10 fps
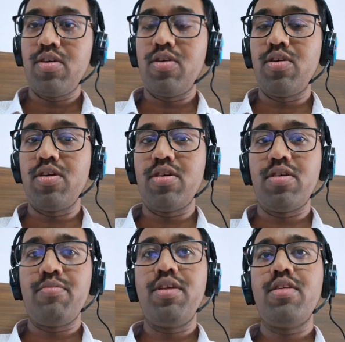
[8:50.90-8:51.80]

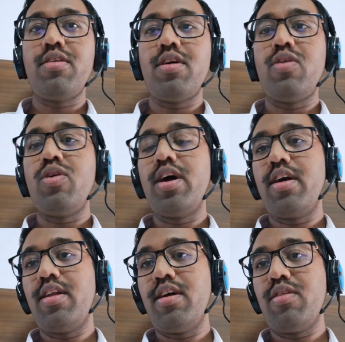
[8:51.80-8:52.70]
Or means how I
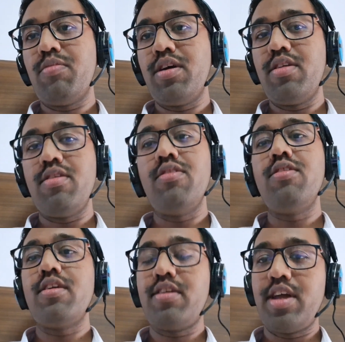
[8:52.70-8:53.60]
can explain,
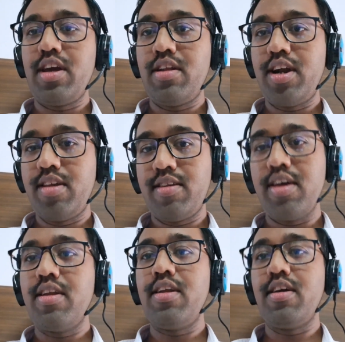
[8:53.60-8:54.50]
just take that
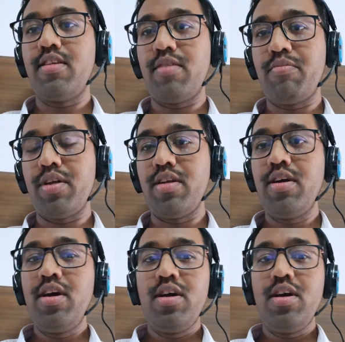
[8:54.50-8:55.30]
CNN example.